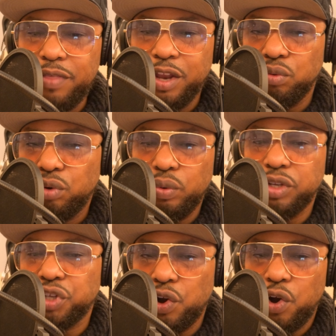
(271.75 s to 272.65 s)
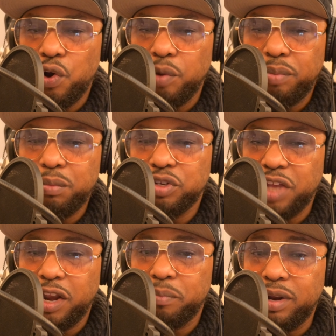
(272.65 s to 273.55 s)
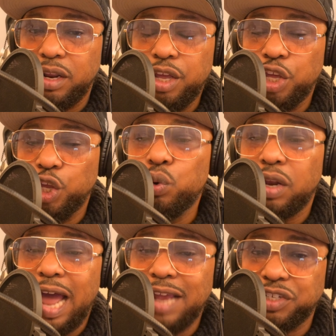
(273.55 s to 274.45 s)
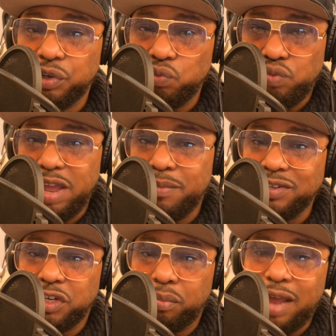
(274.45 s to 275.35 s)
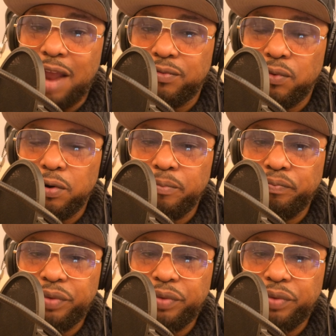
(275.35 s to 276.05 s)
that you always heard people stand up and utilizing rape as their platform.